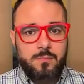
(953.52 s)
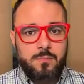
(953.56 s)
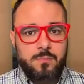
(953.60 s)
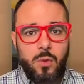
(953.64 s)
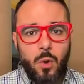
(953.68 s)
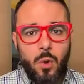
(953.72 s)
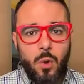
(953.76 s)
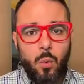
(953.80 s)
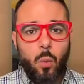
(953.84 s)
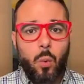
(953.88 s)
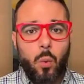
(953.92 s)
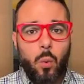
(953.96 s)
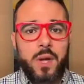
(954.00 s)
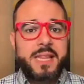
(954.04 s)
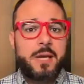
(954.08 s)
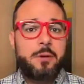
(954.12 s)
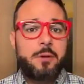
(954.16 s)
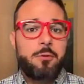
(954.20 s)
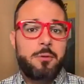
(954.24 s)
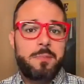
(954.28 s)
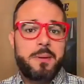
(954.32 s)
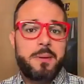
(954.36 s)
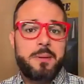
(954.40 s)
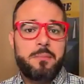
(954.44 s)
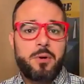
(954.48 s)
what they
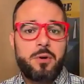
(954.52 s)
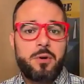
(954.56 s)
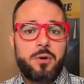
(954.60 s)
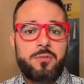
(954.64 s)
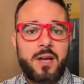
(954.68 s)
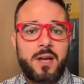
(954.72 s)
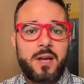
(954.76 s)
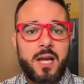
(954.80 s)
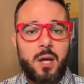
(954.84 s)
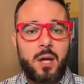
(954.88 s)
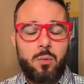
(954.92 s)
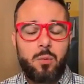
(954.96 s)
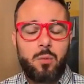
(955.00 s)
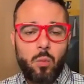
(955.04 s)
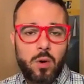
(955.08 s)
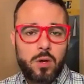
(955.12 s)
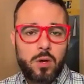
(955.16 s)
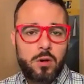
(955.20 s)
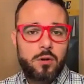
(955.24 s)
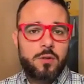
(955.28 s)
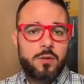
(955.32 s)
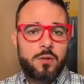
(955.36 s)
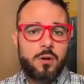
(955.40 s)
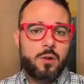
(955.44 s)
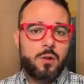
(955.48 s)
would be moving, and
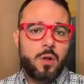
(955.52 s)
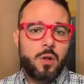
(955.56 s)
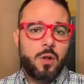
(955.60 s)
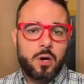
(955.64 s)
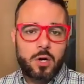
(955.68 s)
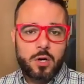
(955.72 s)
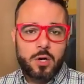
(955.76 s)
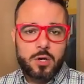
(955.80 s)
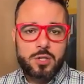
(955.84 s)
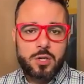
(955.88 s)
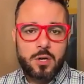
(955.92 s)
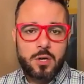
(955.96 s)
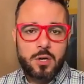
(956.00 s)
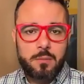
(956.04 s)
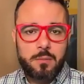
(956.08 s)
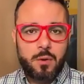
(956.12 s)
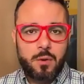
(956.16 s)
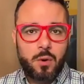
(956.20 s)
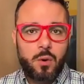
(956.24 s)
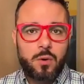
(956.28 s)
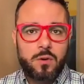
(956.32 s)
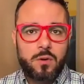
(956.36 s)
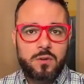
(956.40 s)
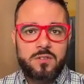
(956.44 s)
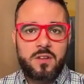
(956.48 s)
what are their mm-hmm. longer term
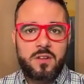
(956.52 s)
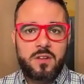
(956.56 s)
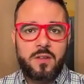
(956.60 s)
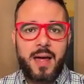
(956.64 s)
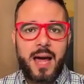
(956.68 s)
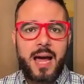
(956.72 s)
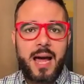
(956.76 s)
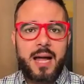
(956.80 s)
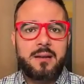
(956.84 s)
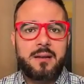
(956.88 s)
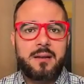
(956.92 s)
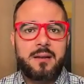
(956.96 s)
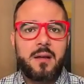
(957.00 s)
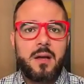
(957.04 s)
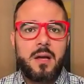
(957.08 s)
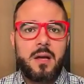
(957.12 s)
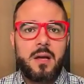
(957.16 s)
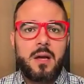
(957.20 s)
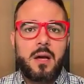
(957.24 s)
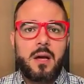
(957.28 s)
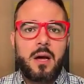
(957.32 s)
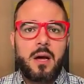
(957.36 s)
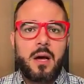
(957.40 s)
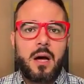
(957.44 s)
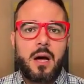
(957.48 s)
goals to that,
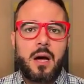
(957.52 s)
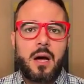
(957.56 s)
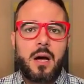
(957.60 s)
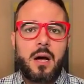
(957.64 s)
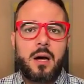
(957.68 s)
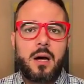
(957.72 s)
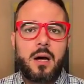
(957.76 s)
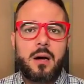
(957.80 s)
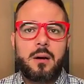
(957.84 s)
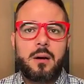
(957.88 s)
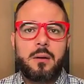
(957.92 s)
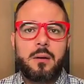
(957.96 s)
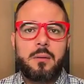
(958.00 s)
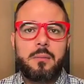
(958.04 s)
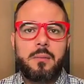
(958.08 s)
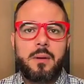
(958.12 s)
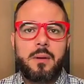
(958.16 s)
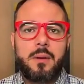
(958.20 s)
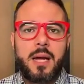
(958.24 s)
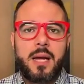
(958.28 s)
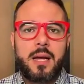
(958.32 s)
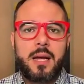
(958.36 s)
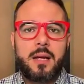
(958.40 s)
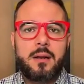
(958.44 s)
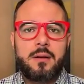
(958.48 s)

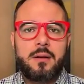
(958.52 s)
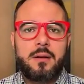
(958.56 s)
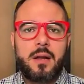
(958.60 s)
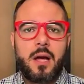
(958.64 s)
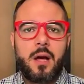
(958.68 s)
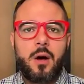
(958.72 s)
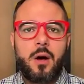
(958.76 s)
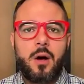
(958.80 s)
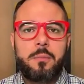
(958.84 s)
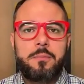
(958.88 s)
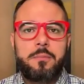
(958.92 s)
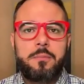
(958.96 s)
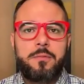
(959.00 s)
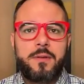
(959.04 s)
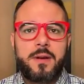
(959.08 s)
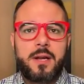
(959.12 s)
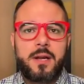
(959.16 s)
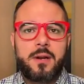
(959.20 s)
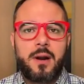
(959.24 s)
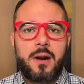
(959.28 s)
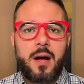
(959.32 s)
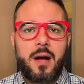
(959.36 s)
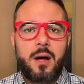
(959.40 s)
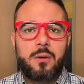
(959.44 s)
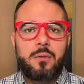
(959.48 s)
um, and help
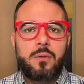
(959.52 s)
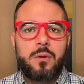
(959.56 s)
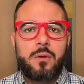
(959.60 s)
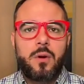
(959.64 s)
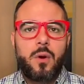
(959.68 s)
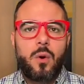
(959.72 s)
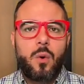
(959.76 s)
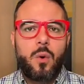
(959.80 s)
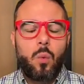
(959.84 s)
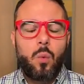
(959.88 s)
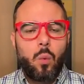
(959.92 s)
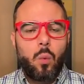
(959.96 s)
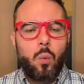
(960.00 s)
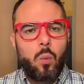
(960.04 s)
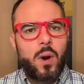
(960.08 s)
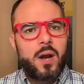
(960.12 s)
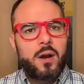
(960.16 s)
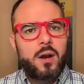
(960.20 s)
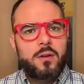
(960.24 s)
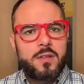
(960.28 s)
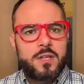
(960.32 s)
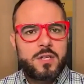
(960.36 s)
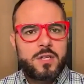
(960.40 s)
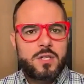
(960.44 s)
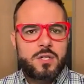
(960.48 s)
figure out
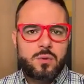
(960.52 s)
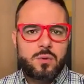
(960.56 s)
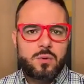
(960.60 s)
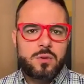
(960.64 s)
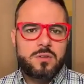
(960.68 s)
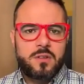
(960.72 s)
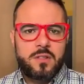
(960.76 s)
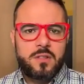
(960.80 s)
where these sorts of